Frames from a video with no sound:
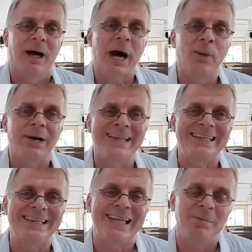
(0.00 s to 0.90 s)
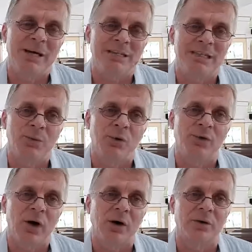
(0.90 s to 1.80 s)
our intimacy
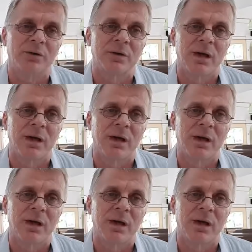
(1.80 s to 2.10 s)
with God